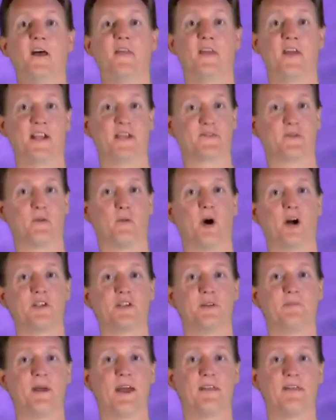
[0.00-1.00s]
Thanks for
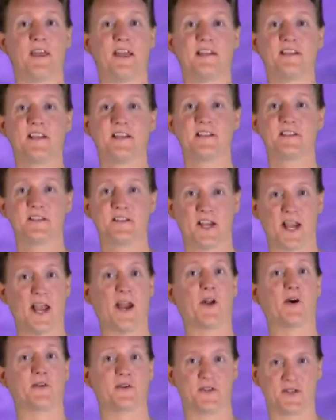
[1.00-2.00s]
watching Mathantics,
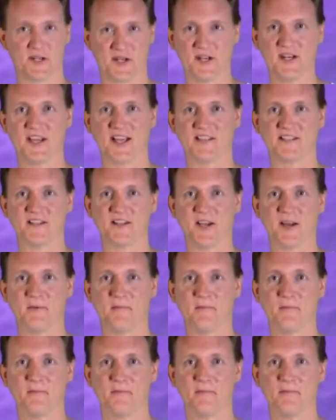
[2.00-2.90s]
and I'll see you next time.